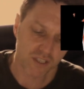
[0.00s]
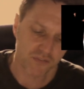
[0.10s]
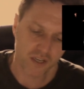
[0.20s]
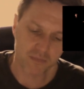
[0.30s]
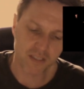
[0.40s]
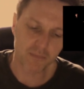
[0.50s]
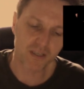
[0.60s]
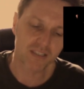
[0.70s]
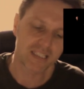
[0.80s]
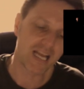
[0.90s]
comes in,
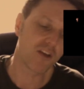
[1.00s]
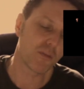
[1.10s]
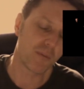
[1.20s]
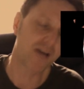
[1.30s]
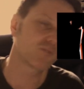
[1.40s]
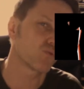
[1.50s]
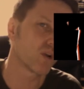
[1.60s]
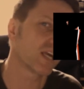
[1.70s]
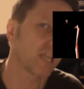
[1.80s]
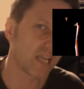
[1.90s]
because now the band
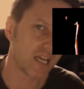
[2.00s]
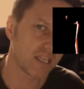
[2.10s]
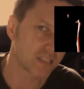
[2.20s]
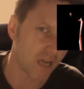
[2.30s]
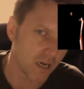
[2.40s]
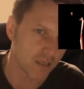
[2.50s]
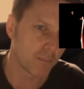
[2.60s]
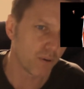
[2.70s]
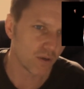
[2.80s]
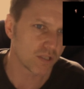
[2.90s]
really is
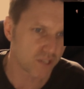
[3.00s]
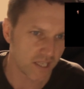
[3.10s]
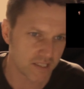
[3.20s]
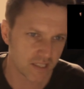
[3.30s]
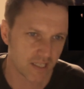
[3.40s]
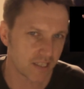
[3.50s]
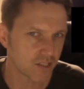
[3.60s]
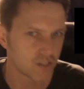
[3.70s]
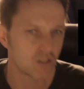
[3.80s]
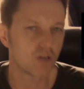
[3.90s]
unapologetically a
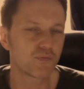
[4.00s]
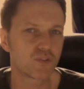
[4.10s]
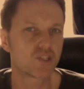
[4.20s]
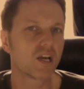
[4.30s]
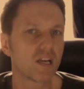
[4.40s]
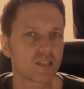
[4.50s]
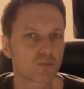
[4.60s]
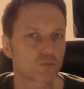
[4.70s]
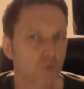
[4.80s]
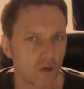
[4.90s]
soft jazz
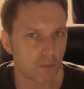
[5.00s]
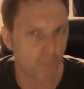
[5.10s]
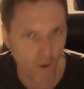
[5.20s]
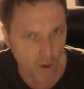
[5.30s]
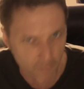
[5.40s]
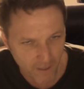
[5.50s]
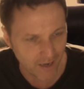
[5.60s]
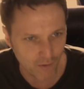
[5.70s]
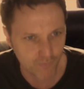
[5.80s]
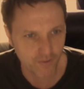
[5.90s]
rock pop
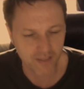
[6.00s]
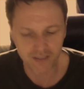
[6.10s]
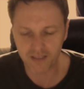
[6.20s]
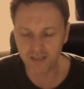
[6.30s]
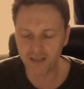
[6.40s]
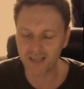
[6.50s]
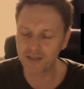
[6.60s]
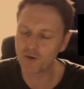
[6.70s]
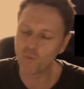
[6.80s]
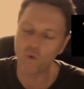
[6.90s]
outfit. I don't
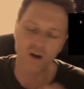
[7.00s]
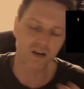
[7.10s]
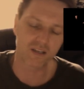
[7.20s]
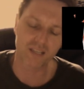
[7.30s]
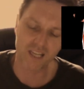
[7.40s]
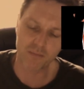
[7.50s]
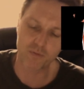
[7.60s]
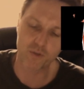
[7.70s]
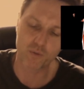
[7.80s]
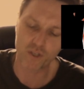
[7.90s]
know what kind of label
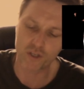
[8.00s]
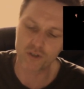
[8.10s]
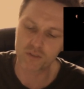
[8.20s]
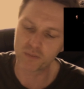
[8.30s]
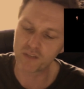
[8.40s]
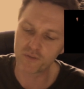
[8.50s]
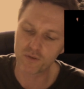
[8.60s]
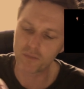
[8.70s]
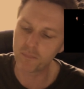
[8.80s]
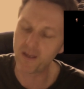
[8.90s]
you want to use, but if you
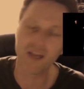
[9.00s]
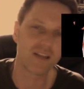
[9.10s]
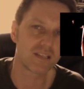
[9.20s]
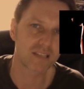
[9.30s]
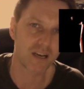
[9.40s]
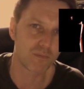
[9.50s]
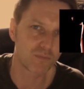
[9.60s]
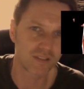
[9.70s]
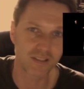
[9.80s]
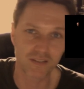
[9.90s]
compare this album
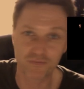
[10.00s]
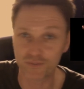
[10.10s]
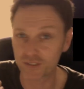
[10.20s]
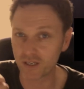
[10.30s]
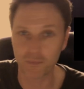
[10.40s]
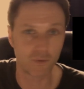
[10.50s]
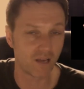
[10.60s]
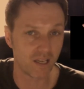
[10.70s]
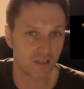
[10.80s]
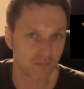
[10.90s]
with, for example,
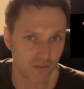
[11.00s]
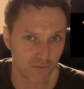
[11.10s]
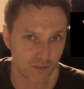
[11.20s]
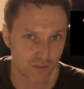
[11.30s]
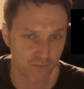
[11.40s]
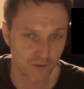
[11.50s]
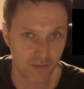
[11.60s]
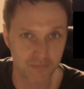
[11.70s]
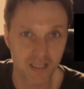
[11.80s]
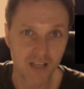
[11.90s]
any of their first few
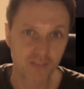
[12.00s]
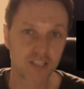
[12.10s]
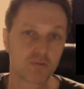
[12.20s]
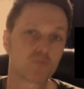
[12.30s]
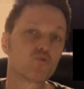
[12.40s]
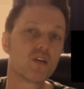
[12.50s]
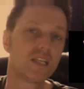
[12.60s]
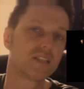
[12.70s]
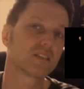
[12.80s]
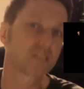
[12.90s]
albums, this one
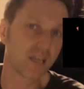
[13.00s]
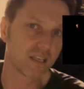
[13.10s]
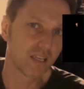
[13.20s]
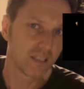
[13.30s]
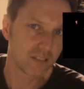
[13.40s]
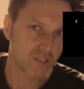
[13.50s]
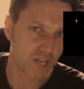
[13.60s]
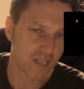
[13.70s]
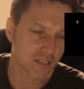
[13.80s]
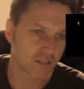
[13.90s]
really does take the
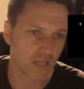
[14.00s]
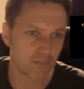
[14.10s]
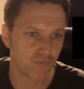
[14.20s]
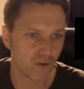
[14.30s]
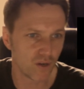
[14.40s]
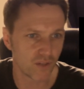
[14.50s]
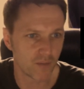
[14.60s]
jazz a step further.